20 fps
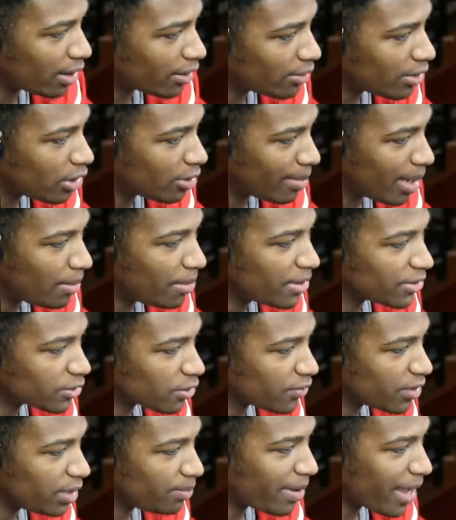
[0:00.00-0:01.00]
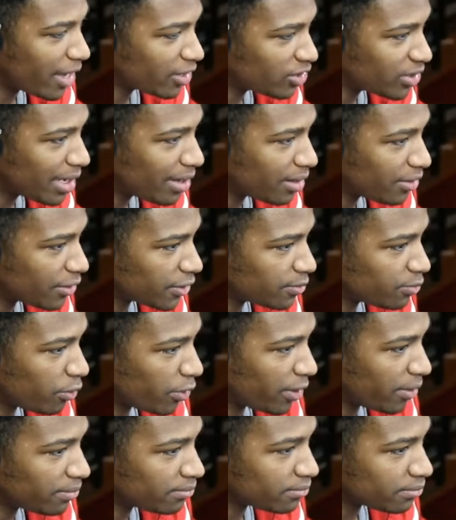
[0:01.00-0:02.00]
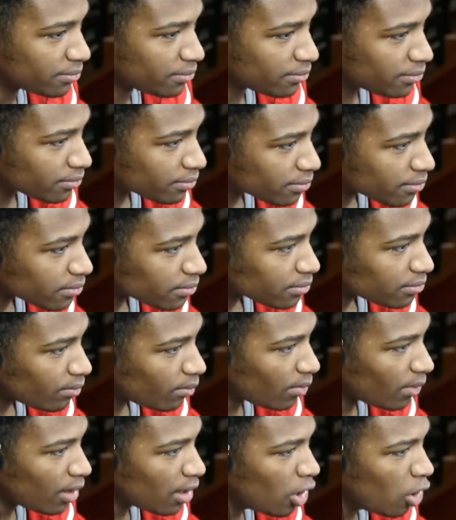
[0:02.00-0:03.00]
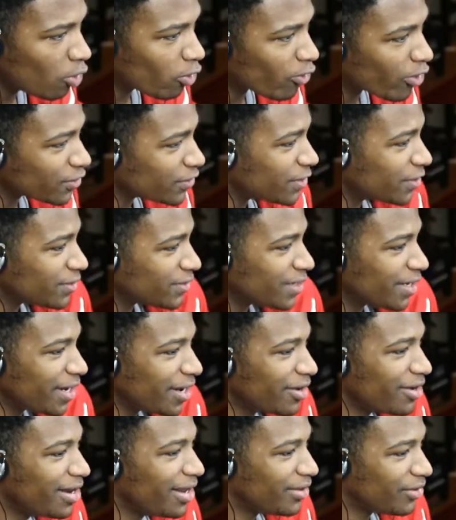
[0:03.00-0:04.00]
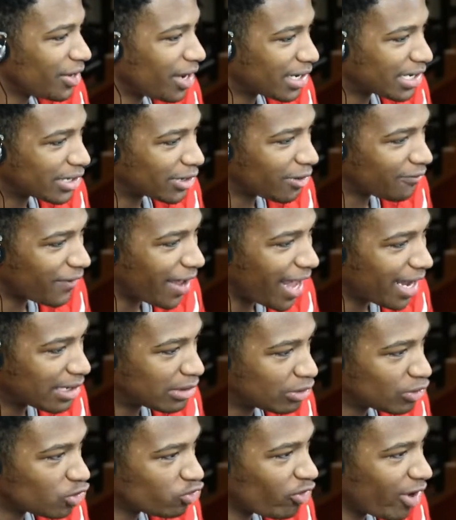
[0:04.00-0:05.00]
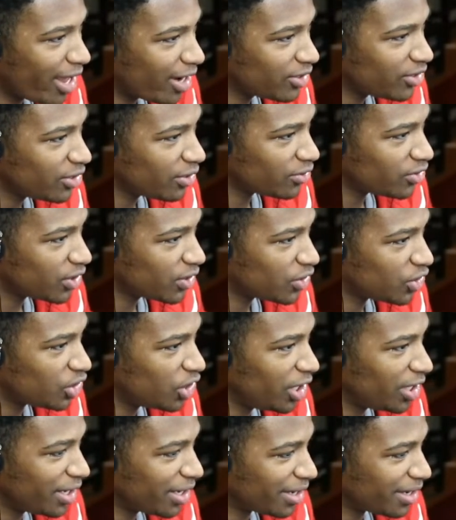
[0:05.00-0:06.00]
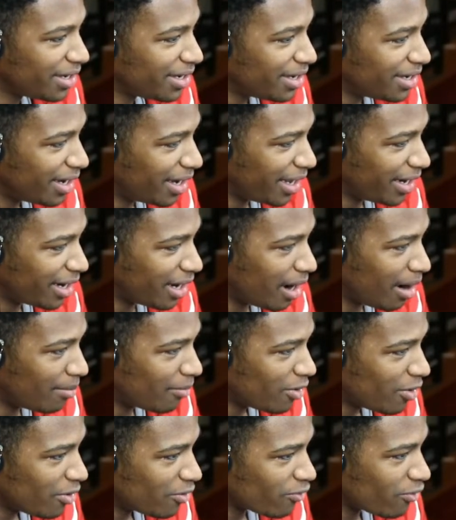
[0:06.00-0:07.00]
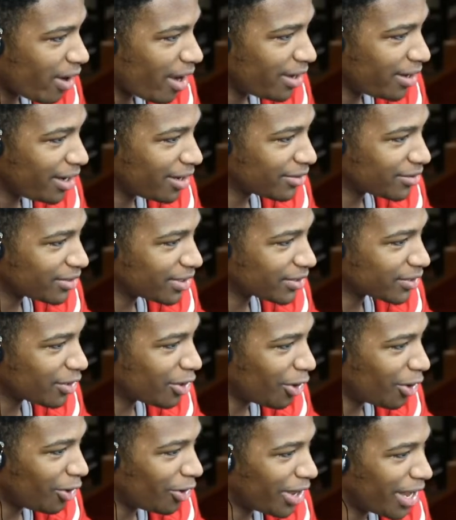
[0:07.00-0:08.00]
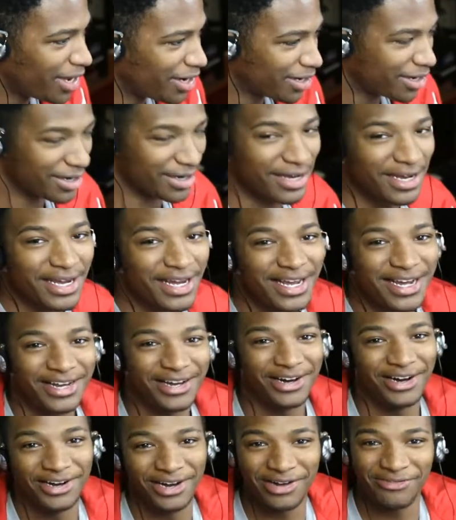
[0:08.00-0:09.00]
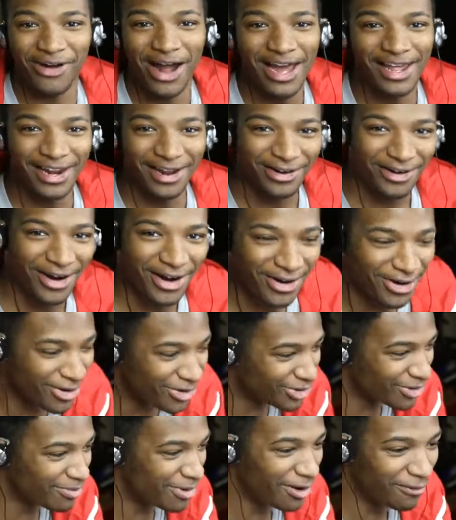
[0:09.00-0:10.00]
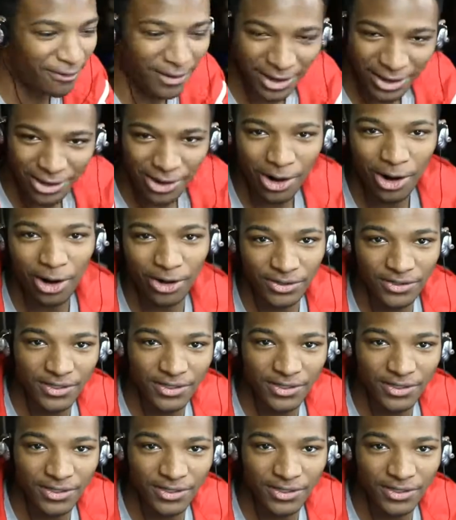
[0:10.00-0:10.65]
I don't know. Maybe it's already patched out at this point. Oh, Kristen is in here. Not sure if actual strategy or just cheating. And um, Ryanator says call Etika. Oh, Ryanator, I heard your motherfucking call.